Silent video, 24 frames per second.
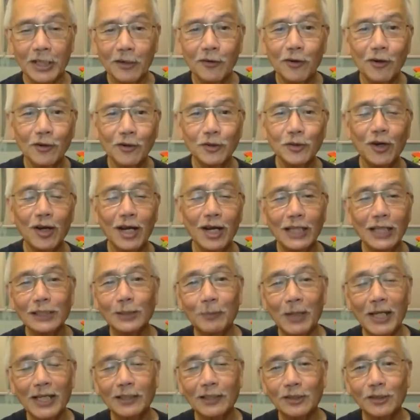But there are also
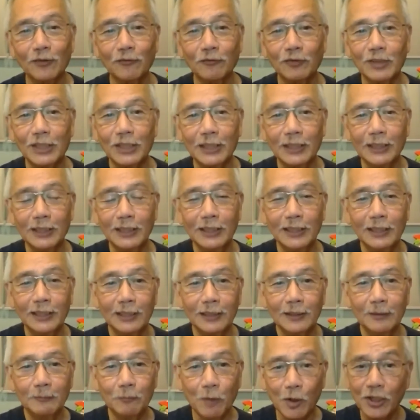aspects of
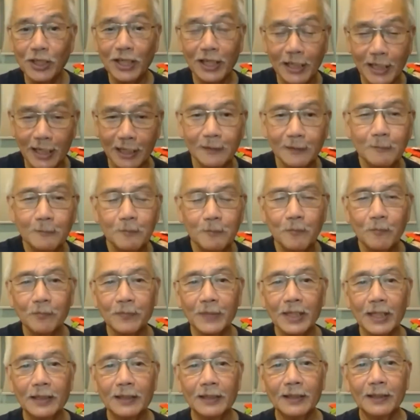the born
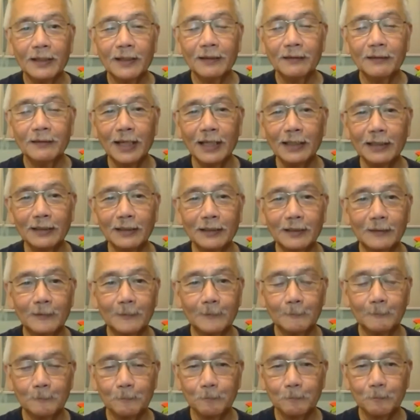again
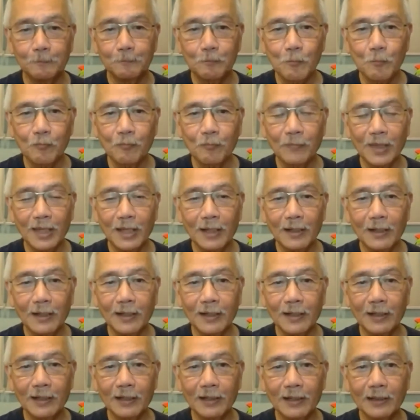that
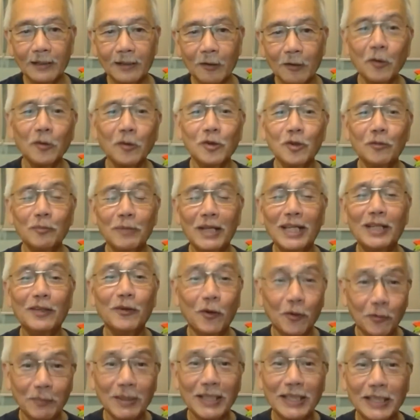uh, ought to
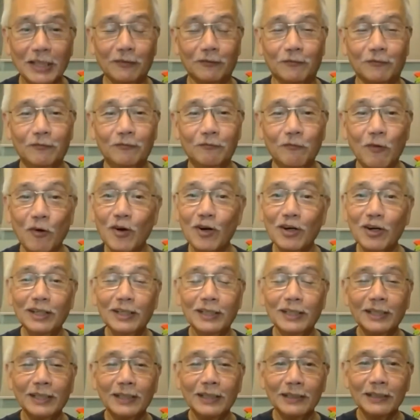be normative
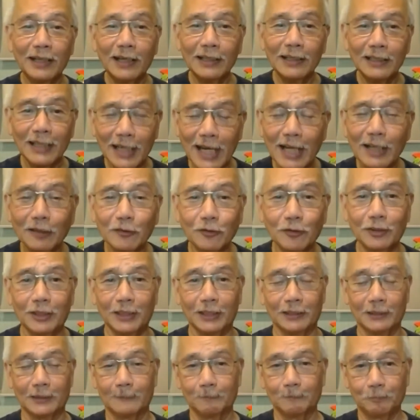for uh, the
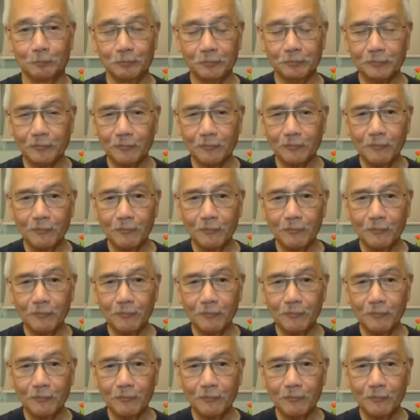Catholic.